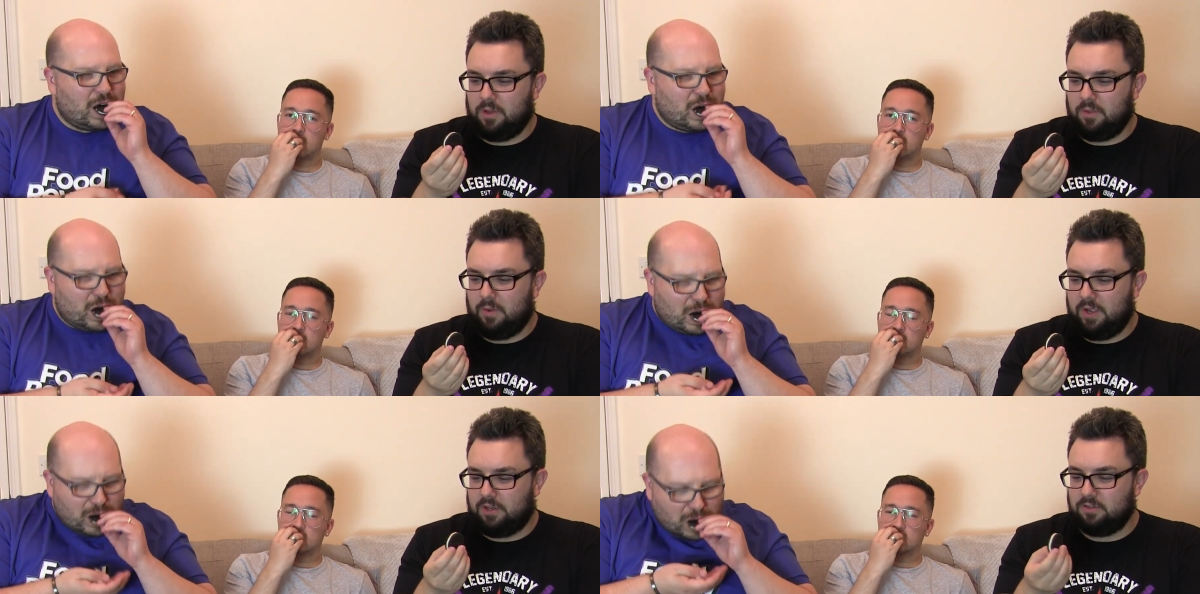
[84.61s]

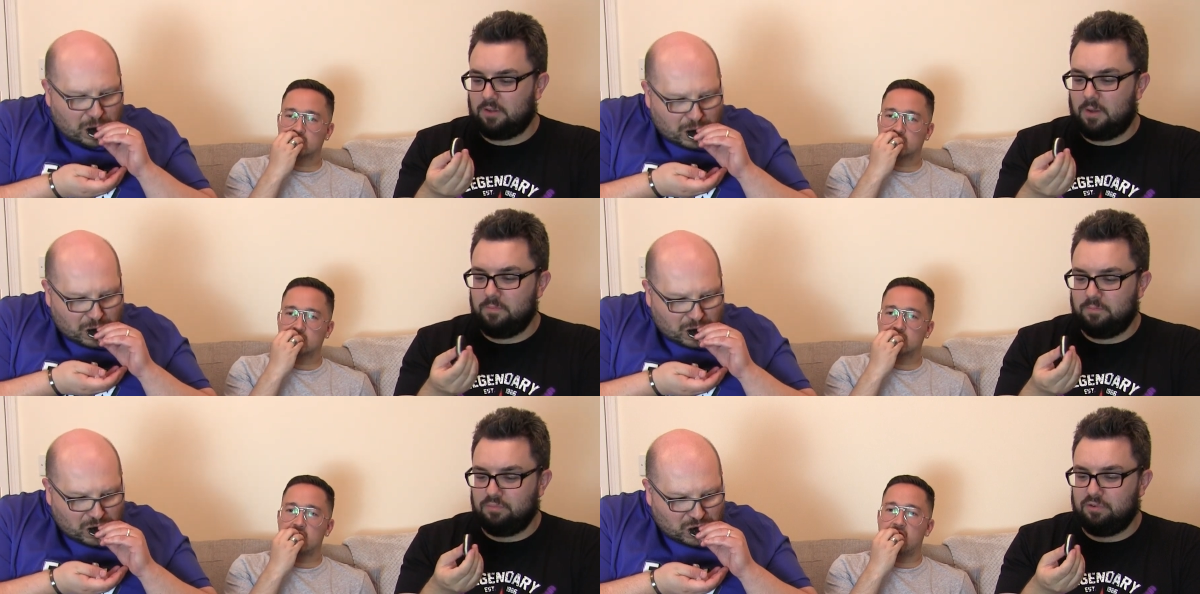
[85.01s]
Speaker 1: by the way, because
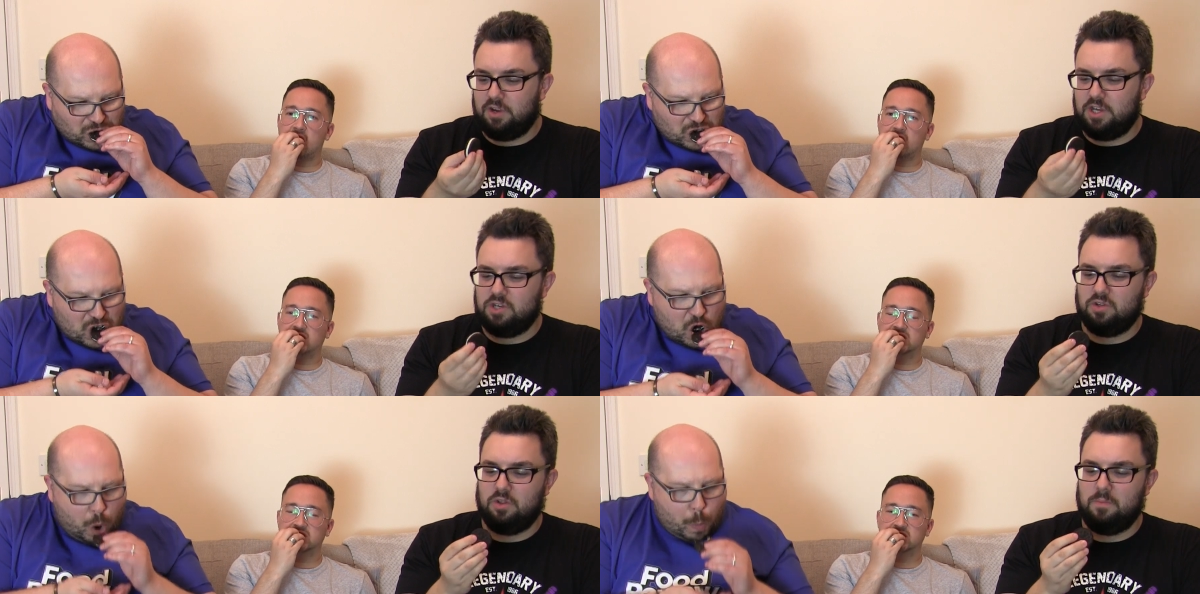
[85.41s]
I'm
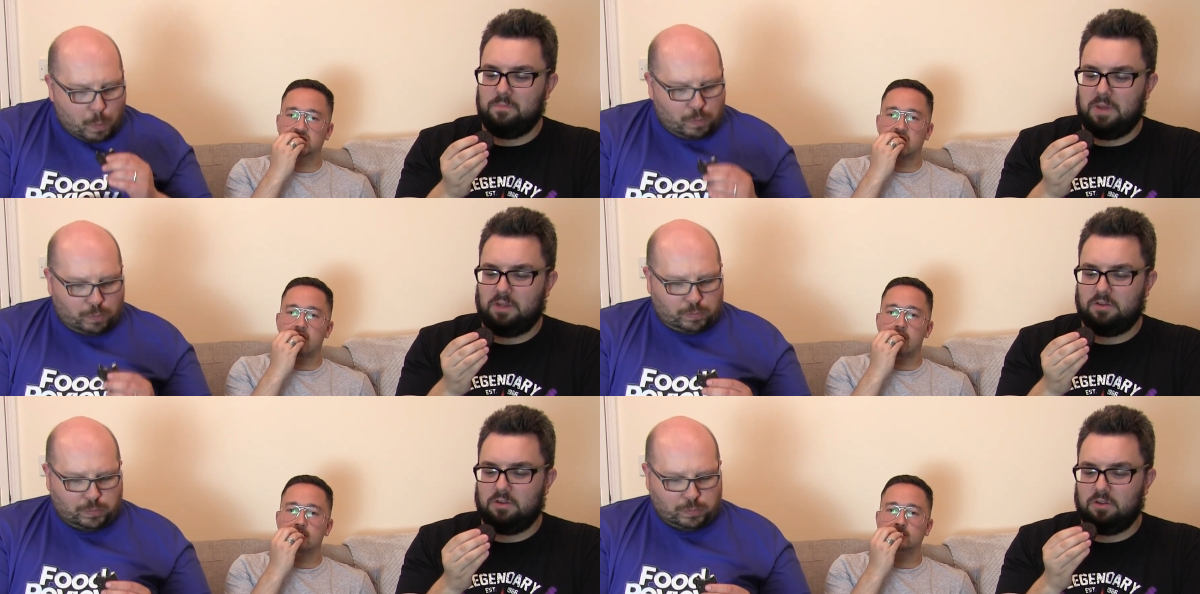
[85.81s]
pretty sure the
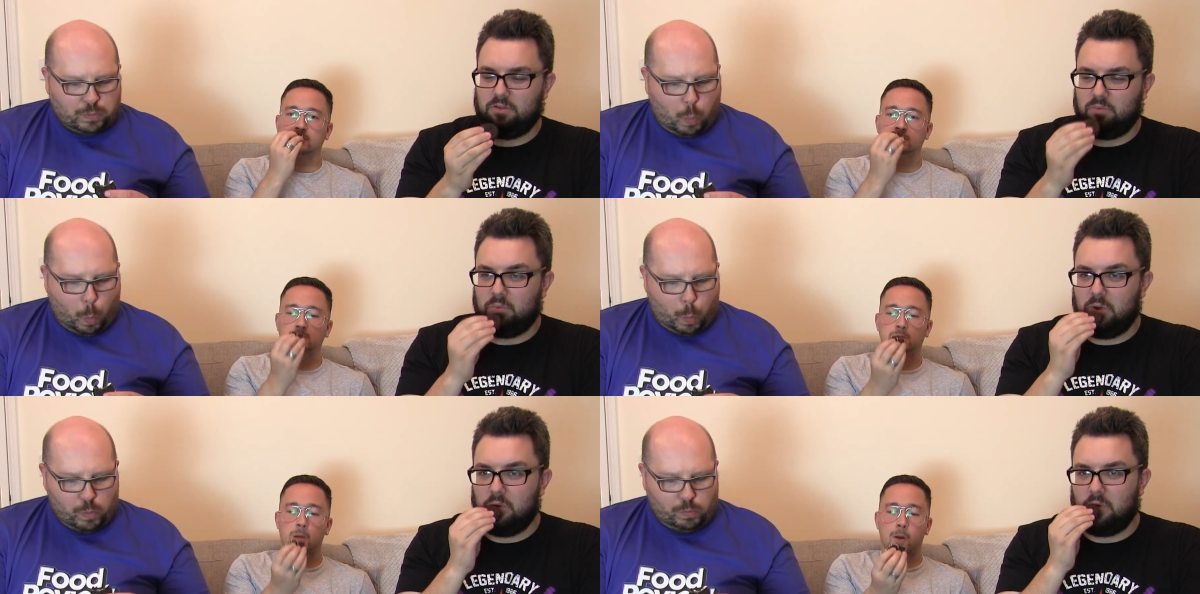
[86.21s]

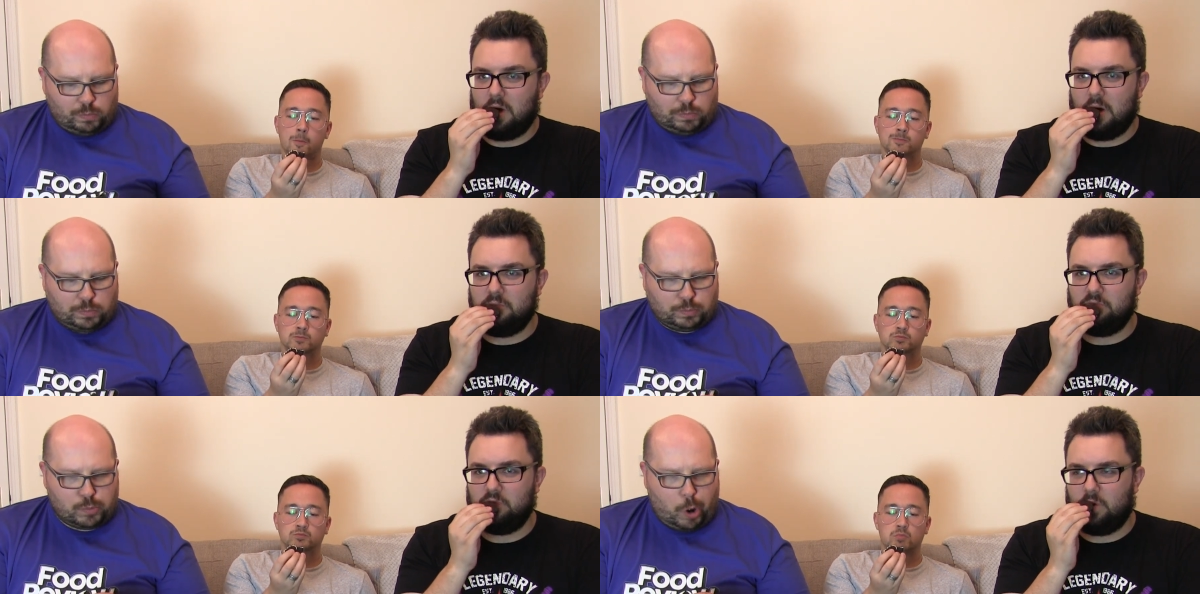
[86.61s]
bitterness will
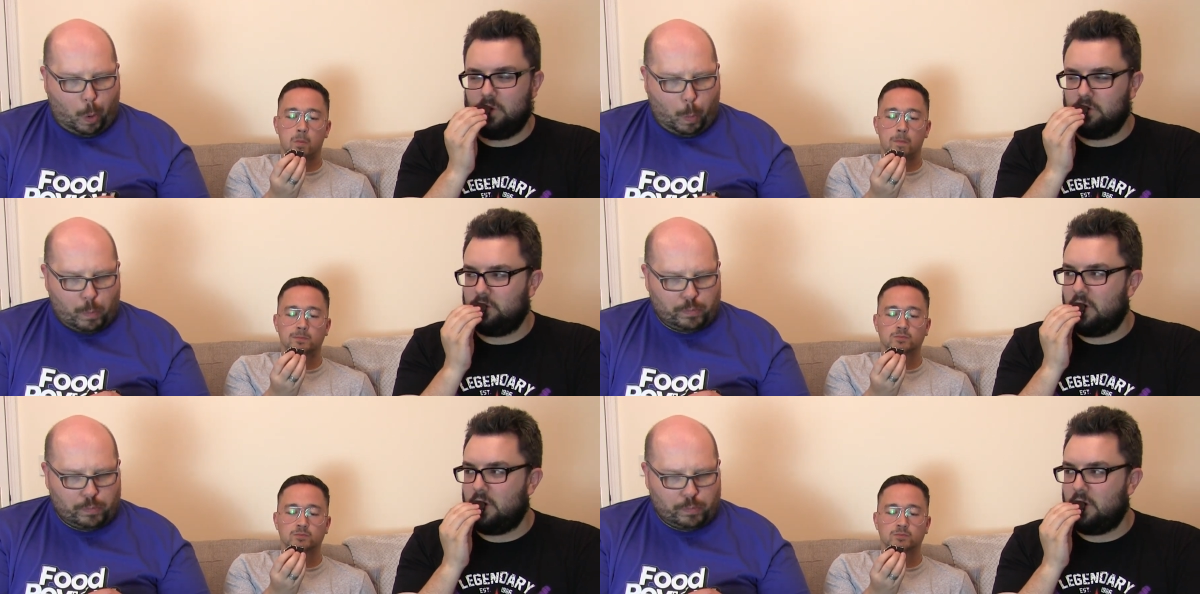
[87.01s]
come through